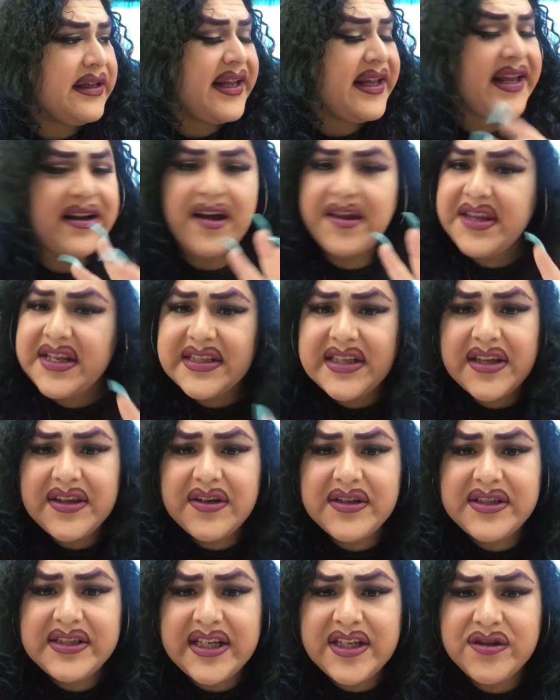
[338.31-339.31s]
and all these
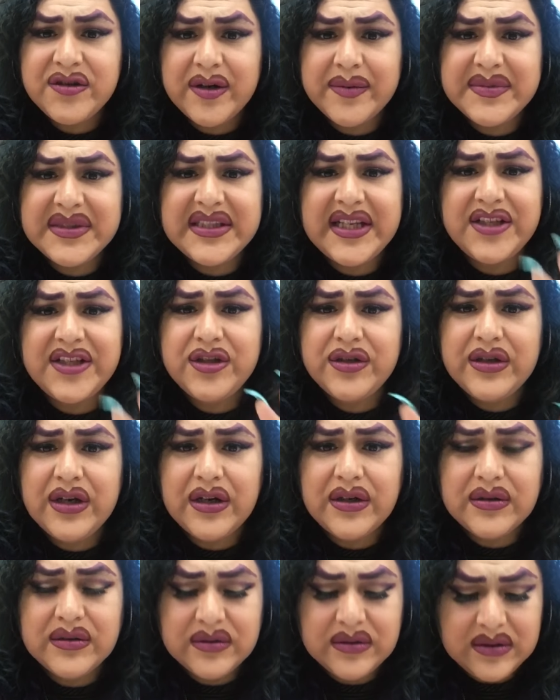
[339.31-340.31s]
other syndromes that you
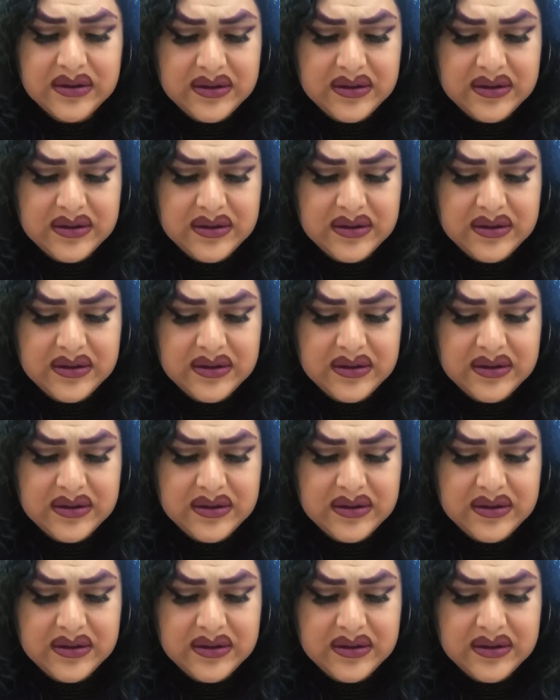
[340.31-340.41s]
know.